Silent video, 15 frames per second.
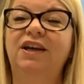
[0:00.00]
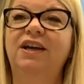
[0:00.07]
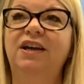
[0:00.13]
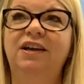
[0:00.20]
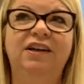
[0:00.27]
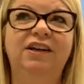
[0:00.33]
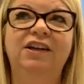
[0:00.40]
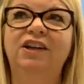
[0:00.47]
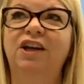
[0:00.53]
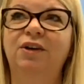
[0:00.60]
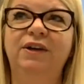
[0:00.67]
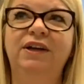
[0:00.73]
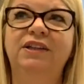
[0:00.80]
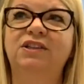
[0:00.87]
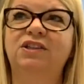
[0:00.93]
you know,
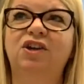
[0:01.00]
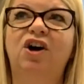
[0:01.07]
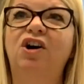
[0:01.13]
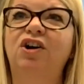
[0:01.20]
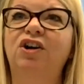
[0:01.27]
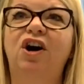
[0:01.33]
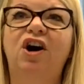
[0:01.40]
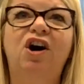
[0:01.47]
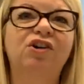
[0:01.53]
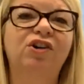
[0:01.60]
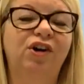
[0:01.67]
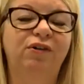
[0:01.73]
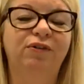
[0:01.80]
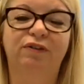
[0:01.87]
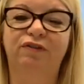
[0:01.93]
it's gone on and
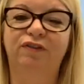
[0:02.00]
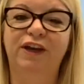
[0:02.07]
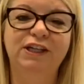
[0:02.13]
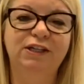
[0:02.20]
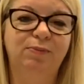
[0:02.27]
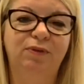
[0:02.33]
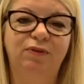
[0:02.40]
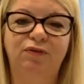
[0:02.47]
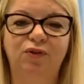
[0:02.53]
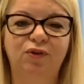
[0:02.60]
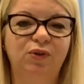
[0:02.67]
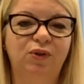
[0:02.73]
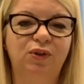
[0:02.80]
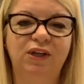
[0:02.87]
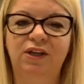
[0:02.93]
off the face before
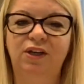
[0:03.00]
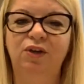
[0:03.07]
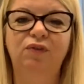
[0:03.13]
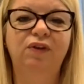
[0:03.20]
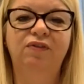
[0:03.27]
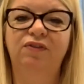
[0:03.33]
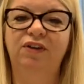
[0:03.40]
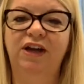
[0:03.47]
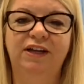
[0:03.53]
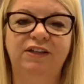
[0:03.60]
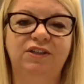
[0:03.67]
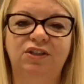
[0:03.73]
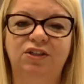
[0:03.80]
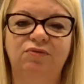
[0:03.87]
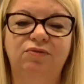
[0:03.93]
you even had
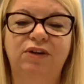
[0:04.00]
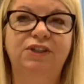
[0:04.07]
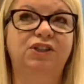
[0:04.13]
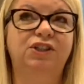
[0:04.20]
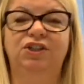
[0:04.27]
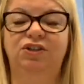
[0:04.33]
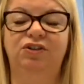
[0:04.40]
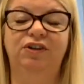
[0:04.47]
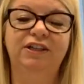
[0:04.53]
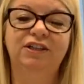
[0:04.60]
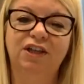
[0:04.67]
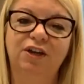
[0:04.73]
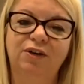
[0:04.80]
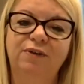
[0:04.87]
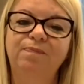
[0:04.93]
to register it.
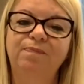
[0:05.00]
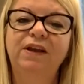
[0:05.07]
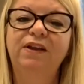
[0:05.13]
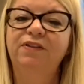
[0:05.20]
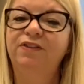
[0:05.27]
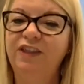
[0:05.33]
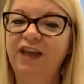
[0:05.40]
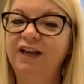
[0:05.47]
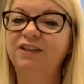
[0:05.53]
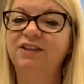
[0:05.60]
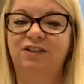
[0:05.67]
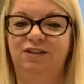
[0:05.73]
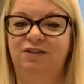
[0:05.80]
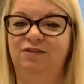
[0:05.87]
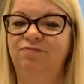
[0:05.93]
So
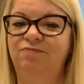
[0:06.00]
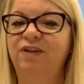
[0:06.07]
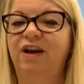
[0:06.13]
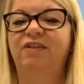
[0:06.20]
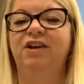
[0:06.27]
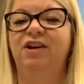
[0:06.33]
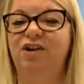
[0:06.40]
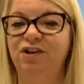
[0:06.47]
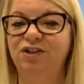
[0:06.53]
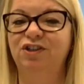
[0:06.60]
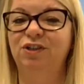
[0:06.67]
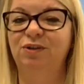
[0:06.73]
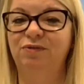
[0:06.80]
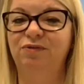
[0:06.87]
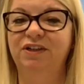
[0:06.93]
that's very hard to
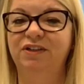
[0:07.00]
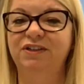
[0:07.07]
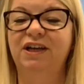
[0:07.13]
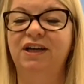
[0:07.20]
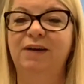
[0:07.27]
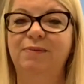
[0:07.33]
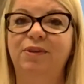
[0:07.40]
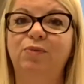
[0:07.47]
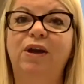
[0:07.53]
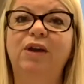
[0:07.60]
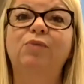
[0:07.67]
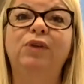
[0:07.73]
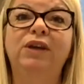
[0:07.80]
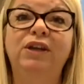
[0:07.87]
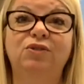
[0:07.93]
do in real time. And the way
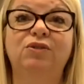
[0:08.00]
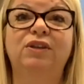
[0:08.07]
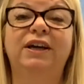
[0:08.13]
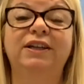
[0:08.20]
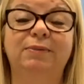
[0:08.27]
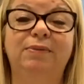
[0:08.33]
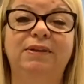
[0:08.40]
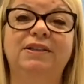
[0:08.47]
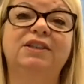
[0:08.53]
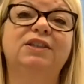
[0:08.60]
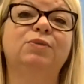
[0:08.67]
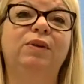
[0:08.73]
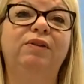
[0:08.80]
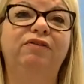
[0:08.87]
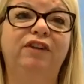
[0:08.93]
we do that as a business
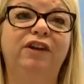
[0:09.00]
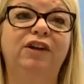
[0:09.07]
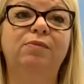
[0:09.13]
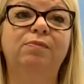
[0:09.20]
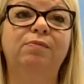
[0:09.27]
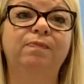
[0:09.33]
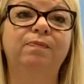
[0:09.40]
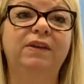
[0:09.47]
is we film